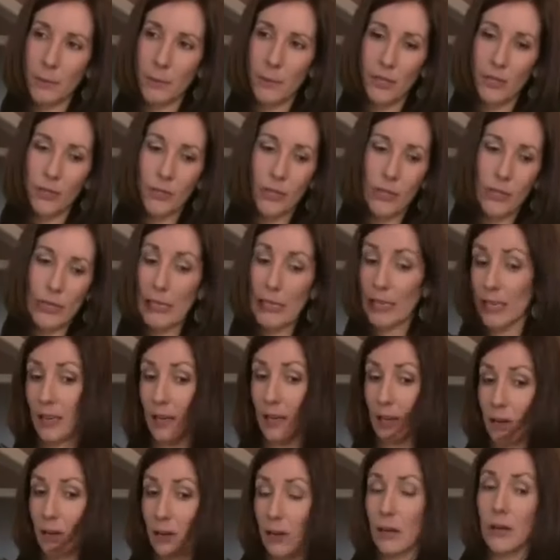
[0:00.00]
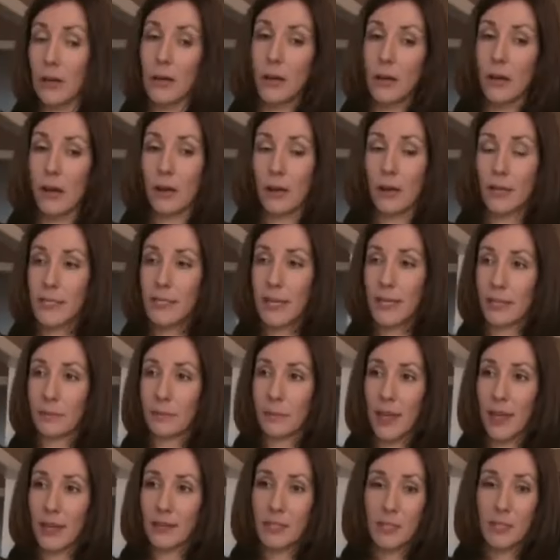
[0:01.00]
I mean, you can eat here on a
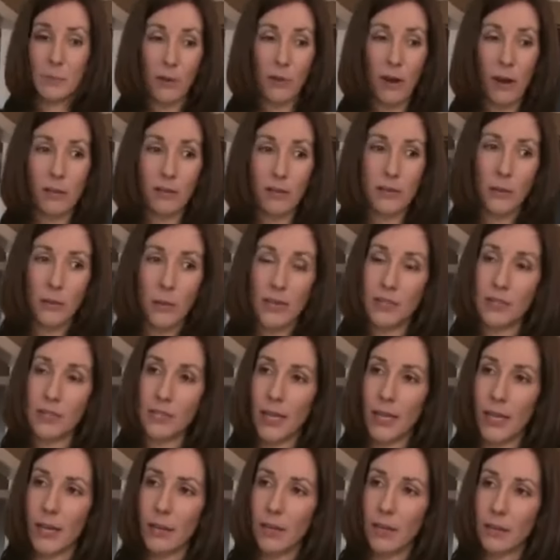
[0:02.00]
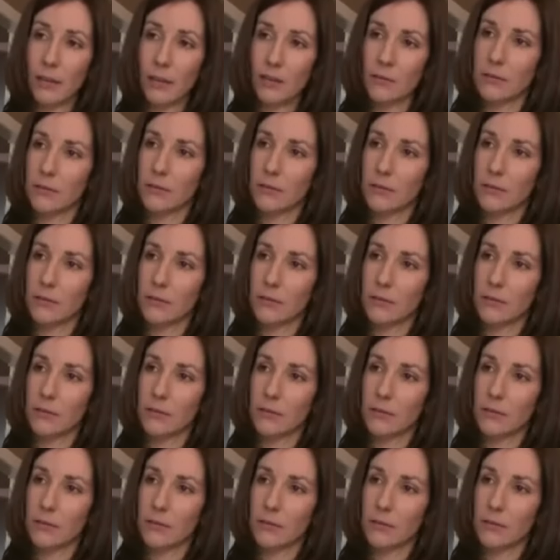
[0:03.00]
daily basis, but also entertain here.